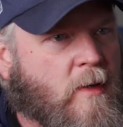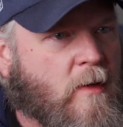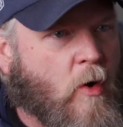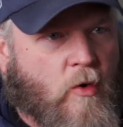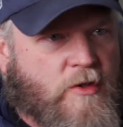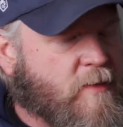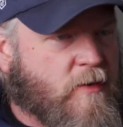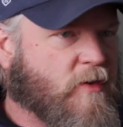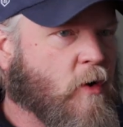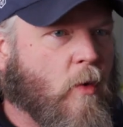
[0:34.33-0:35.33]
The Ultraview
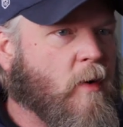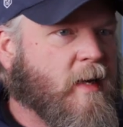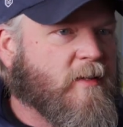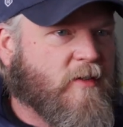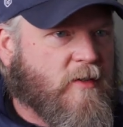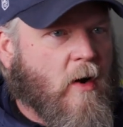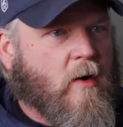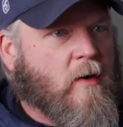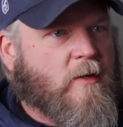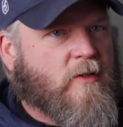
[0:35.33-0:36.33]
story
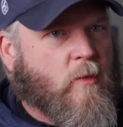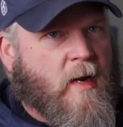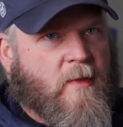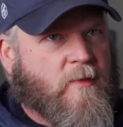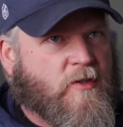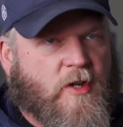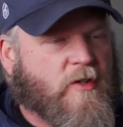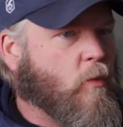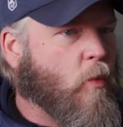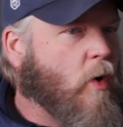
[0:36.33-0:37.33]
starts with
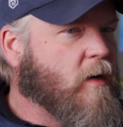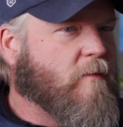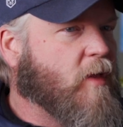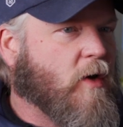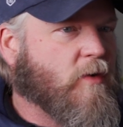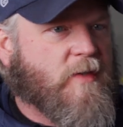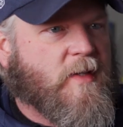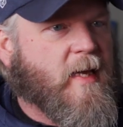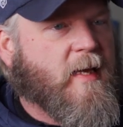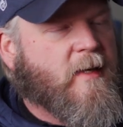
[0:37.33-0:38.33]
just one of those
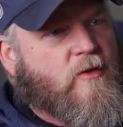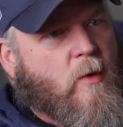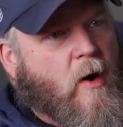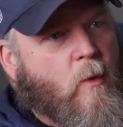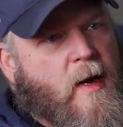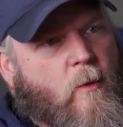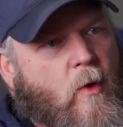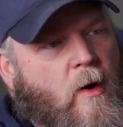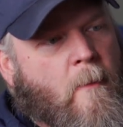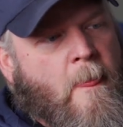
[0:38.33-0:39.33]
things where we
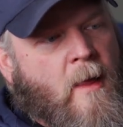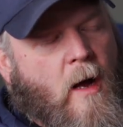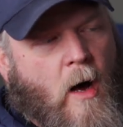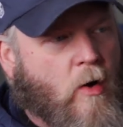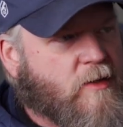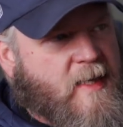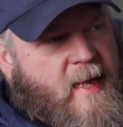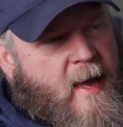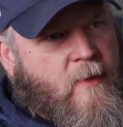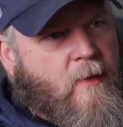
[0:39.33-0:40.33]
were all
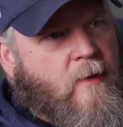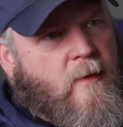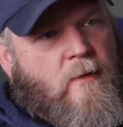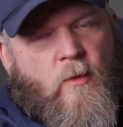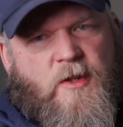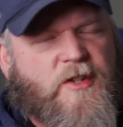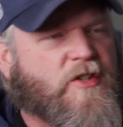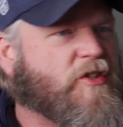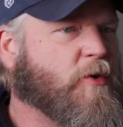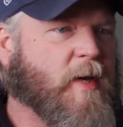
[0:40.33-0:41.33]
together, we're
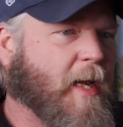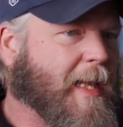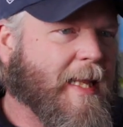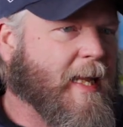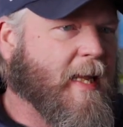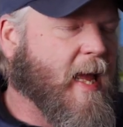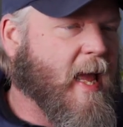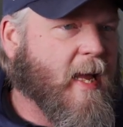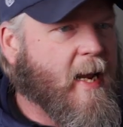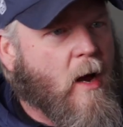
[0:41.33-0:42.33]
just shooting a league,
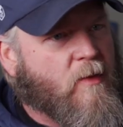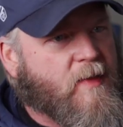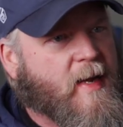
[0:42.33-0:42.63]
hanging out with